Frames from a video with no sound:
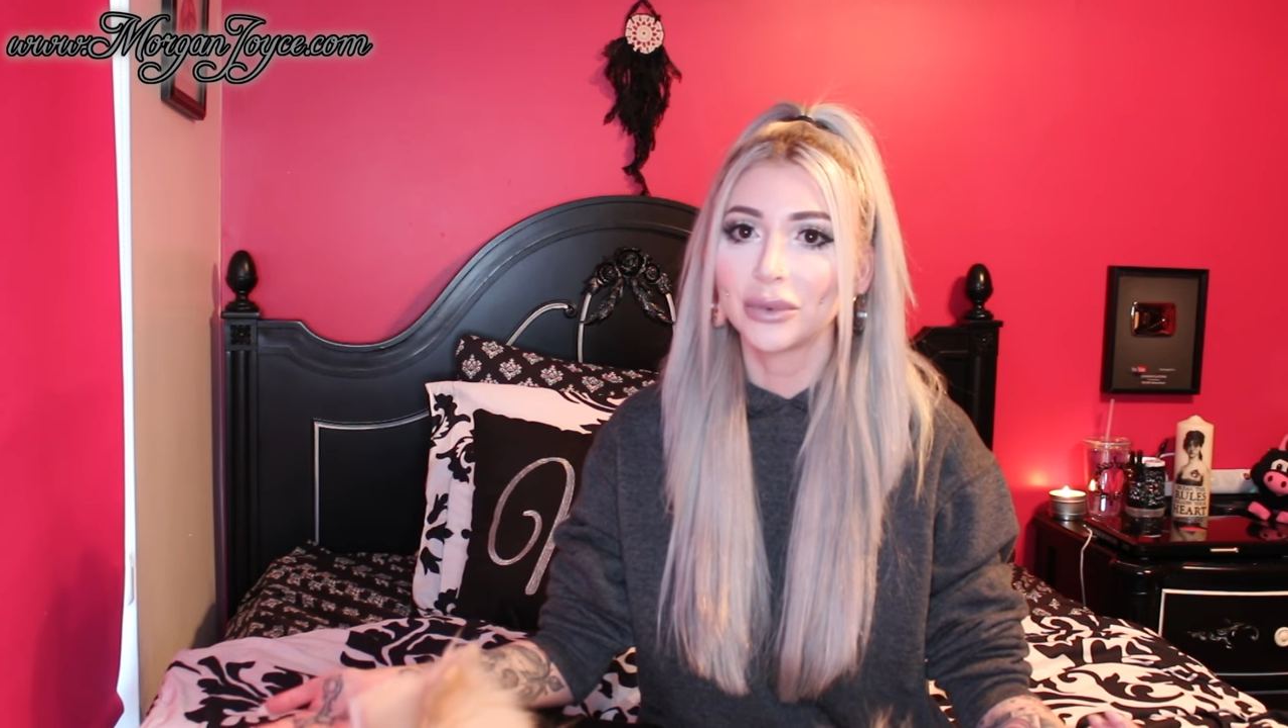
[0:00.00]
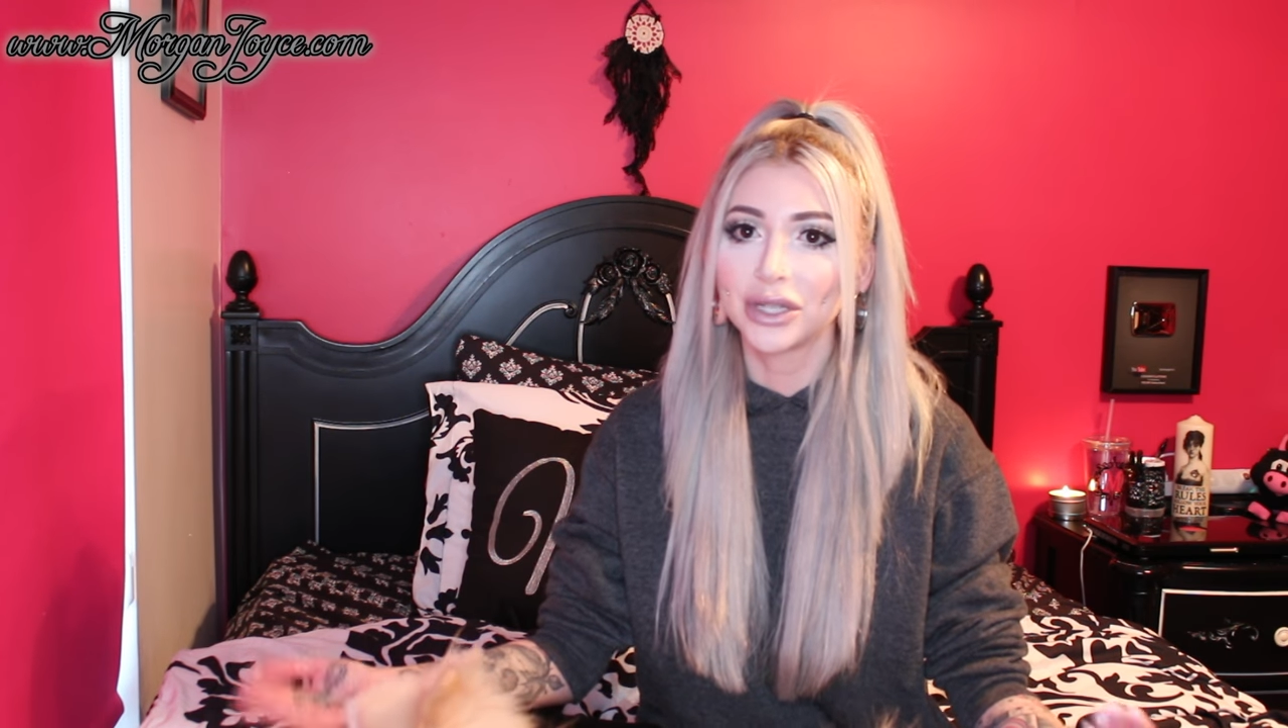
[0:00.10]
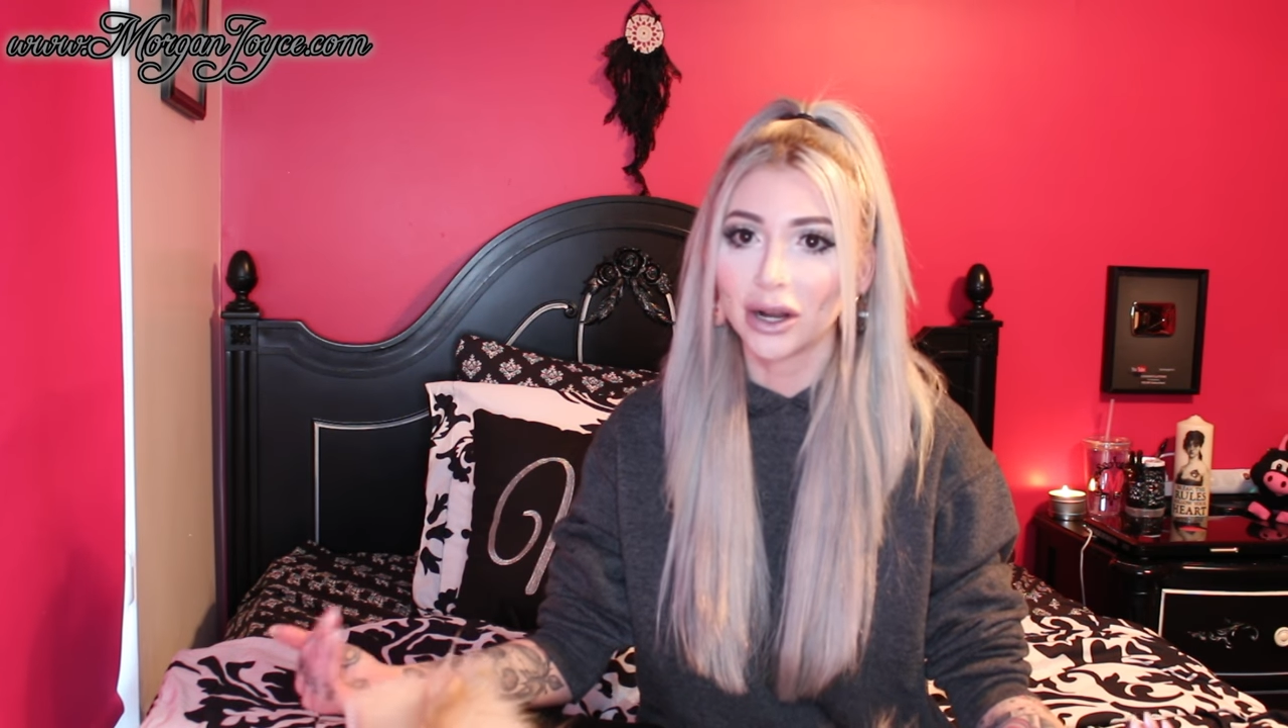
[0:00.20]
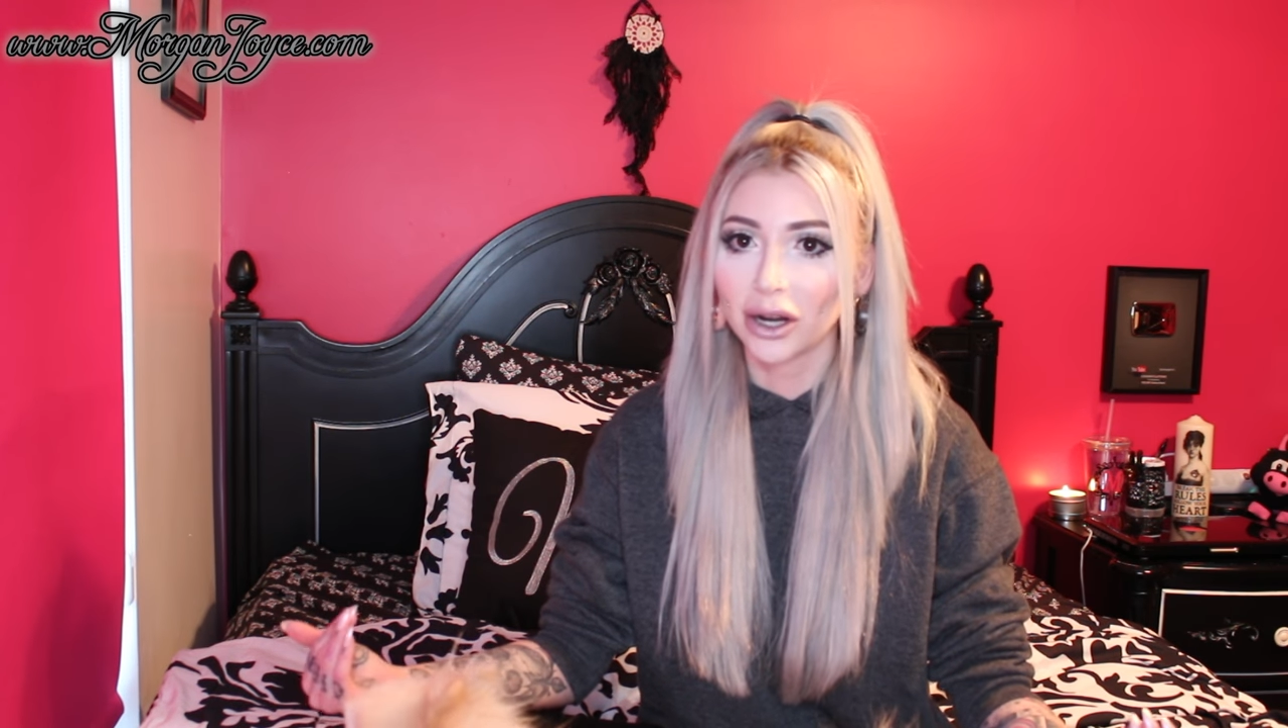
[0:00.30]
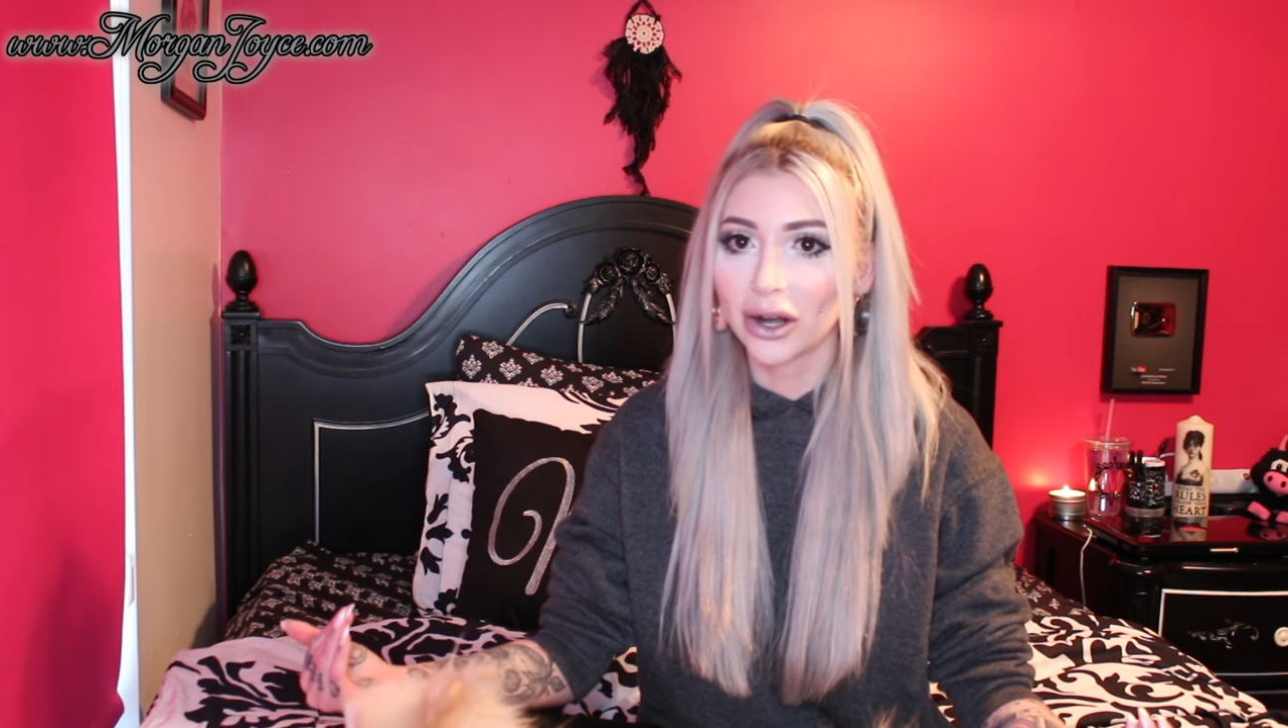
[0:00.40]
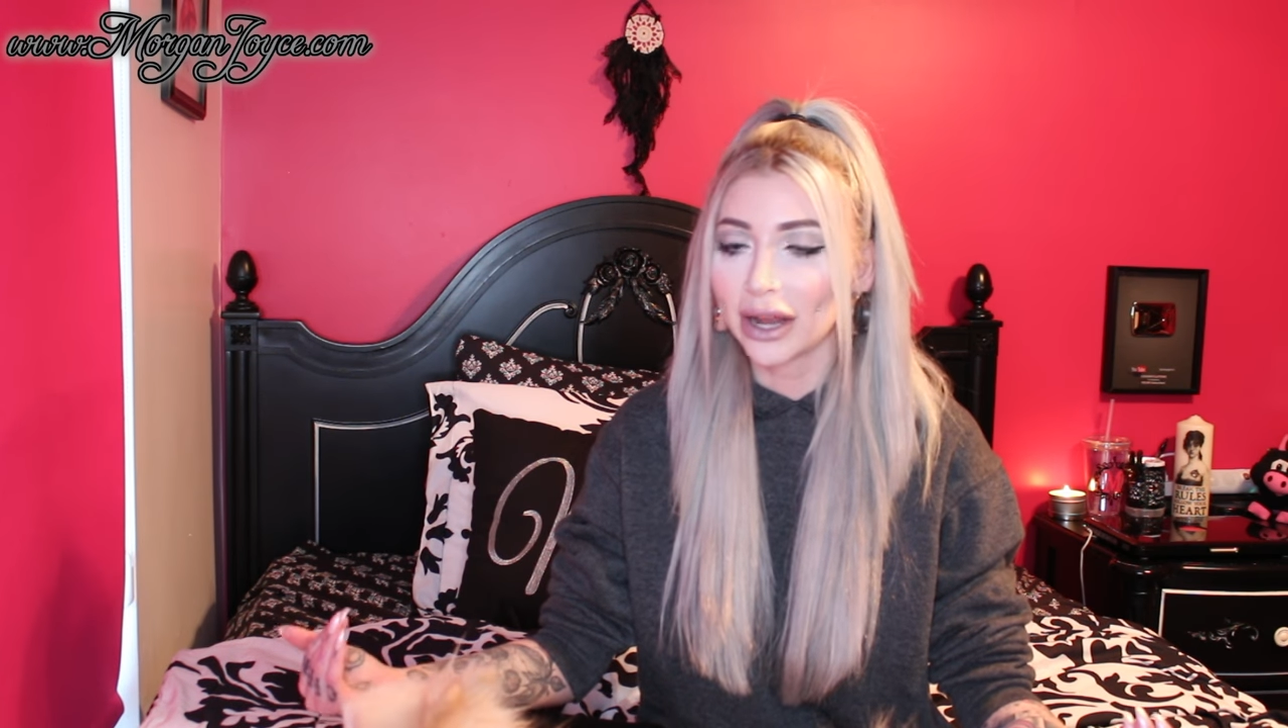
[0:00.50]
was younger,